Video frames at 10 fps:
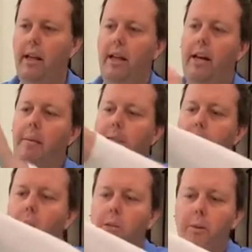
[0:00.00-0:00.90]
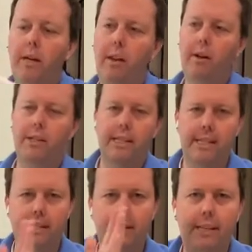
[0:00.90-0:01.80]
Comes in multiple colors. This
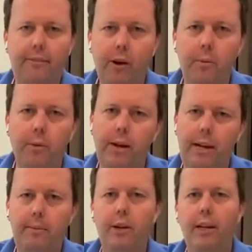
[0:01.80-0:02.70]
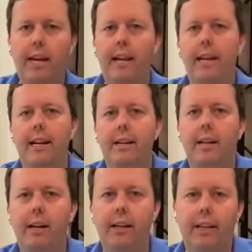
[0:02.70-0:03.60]
is a seafoam green. You can get it in
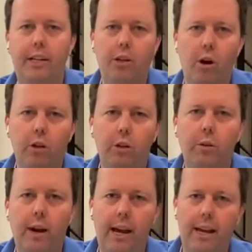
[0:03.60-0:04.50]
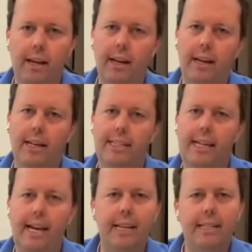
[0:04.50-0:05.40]
uh, like a charcoal gray, a
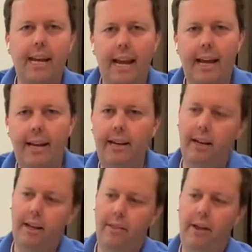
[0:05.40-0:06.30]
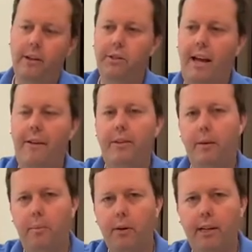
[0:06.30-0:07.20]
sand tan. They also have it in a
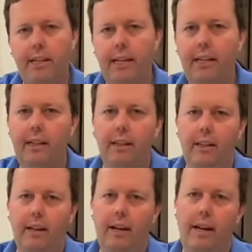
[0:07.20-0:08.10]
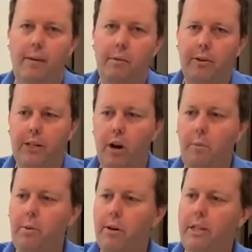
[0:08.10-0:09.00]
burgundy, uh, more of a dark
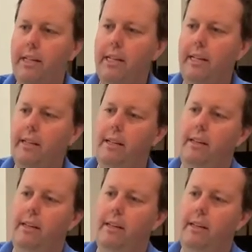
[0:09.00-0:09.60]
burgundy.